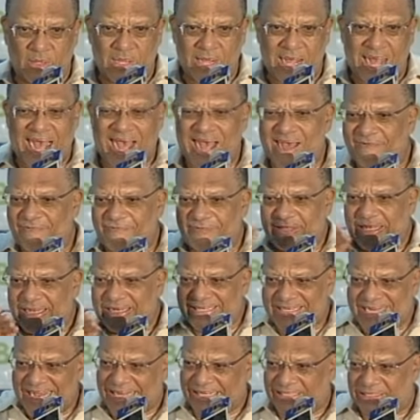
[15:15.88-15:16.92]
after
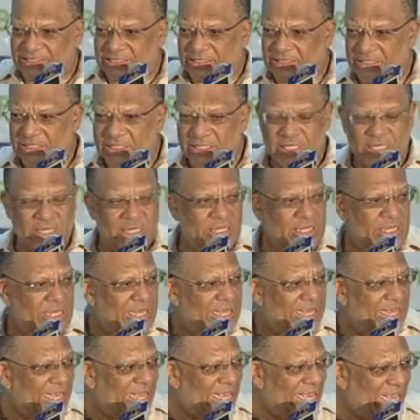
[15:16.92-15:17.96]
debt.
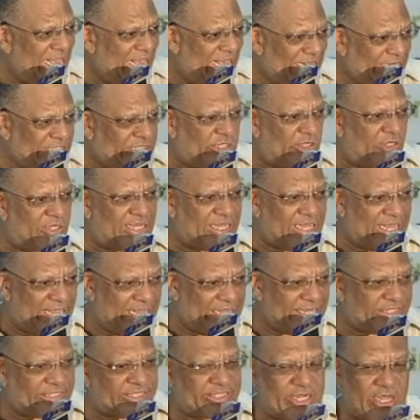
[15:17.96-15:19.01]

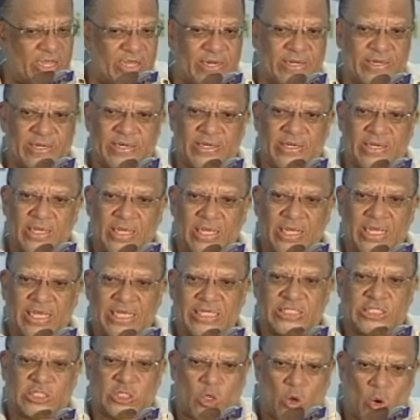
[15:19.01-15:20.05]
Education
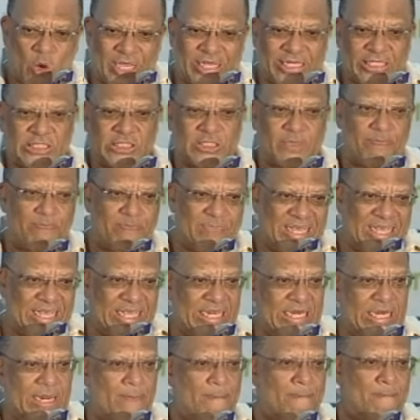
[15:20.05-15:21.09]
is going to be
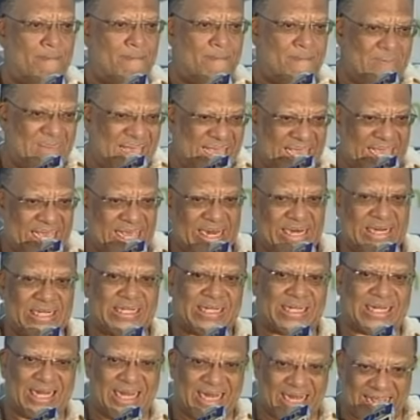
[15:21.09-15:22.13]
the main
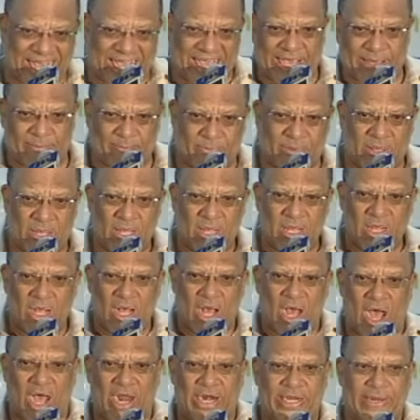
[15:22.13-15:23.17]
claim
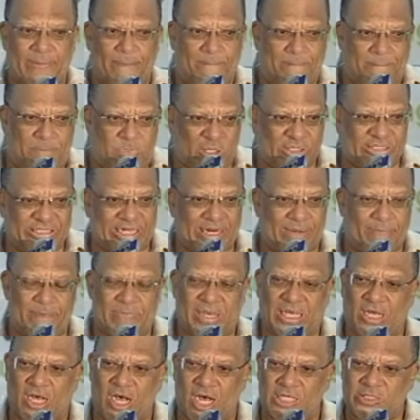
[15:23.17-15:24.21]
on the budget
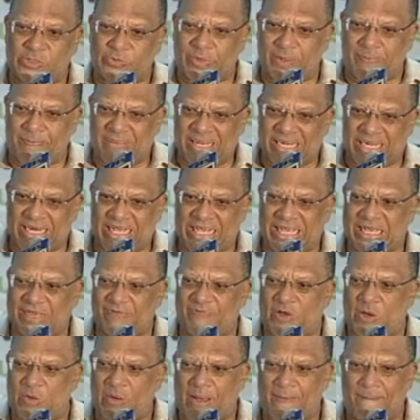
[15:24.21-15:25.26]
because we believe
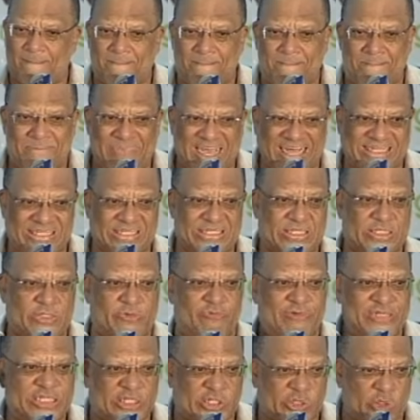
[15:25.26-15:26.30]
our best
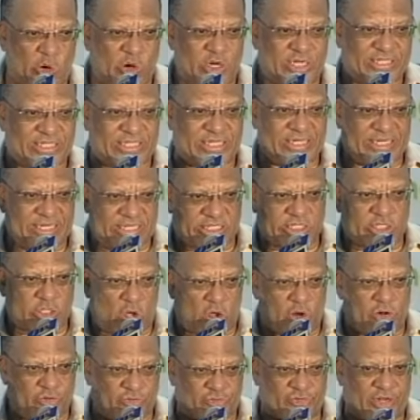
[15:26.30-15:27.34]
resource in this
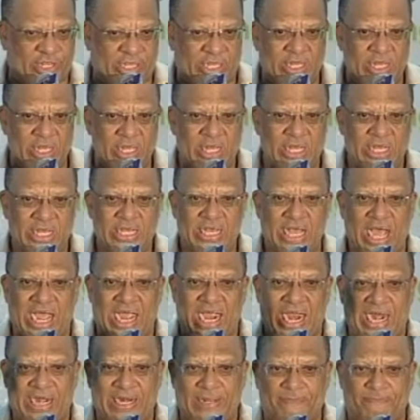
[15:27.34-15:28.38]
country
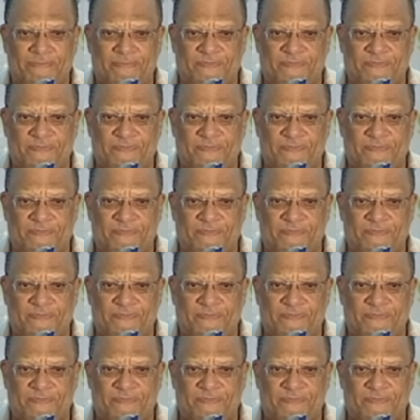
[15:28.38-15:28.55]
are the